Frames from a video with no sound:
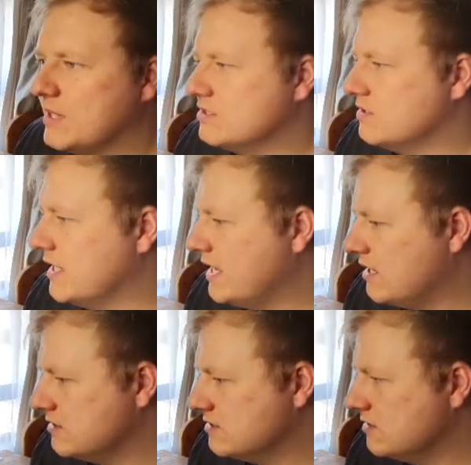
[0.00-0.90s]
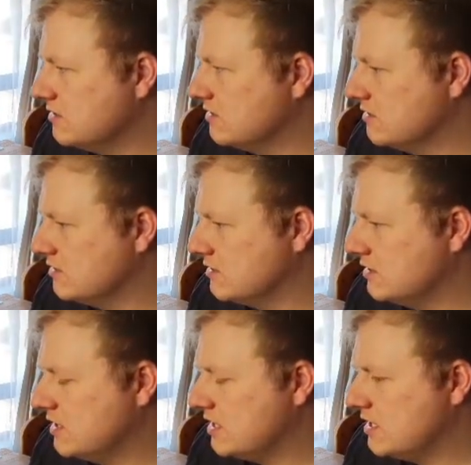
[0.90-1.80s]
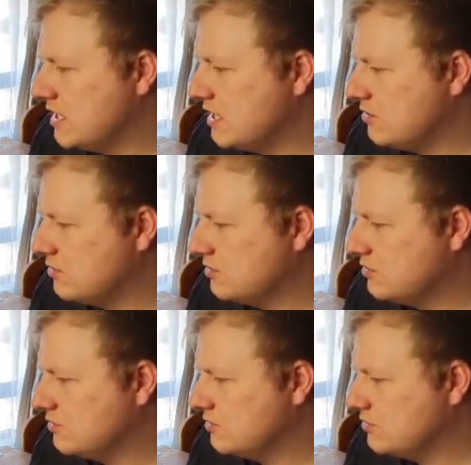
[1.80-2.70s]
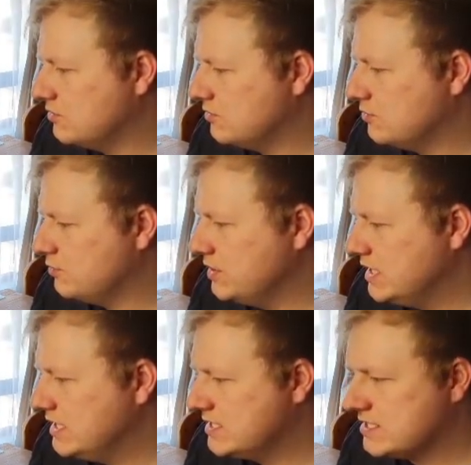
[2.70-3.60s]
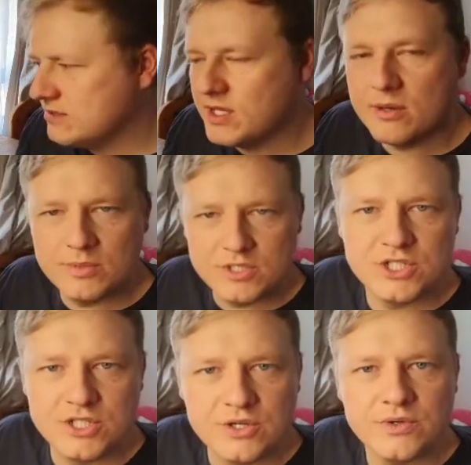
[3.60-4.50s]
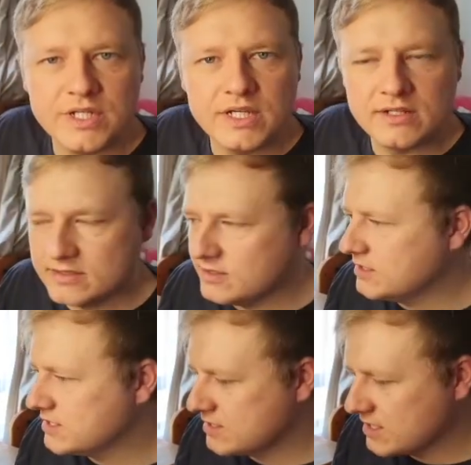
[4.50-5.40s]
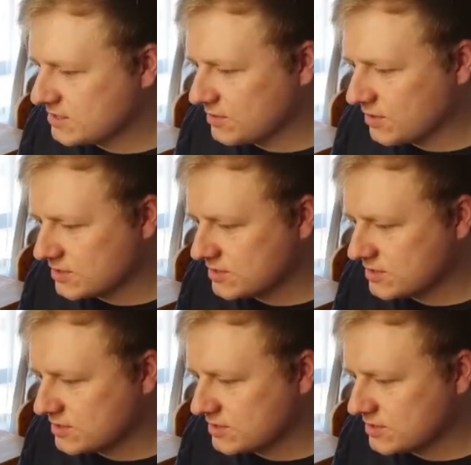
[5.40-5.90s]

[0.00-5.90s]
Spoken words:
to layout. Now, we need some cappuccino in here. Let's be honest.